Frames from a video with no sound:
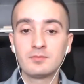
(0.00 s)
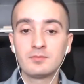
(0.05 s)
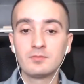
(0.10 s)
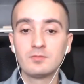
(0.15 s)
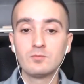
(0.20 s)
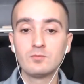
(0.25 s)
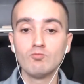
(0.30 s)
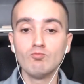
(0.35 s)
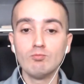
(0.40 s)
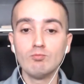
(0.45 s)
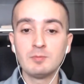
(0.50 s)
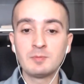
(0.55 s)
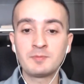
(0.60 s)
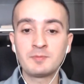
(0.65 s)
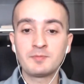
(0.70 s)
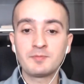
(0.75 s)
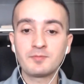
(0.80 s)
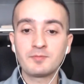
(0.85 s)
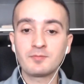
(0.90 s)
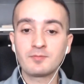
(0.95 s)
more
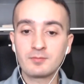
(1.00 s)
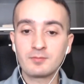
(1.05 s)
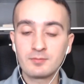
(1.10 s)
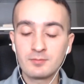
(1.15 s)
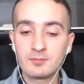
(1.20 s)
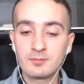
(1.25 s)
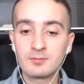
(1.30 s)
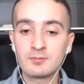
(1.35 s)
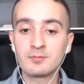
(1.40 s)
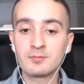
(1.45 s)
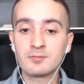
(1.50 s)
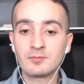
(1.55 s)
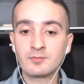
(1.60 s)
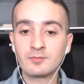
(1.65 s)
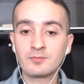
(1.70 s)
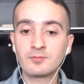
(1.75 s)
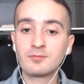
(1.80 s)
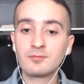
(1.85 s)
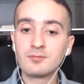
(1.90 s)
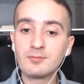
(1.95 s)
competitive.
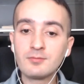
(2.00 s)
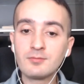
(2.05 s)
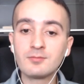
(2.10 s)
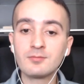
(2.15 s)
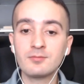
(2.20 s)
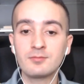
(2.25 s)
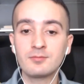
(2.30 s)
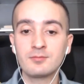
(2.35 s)
I'm already seeing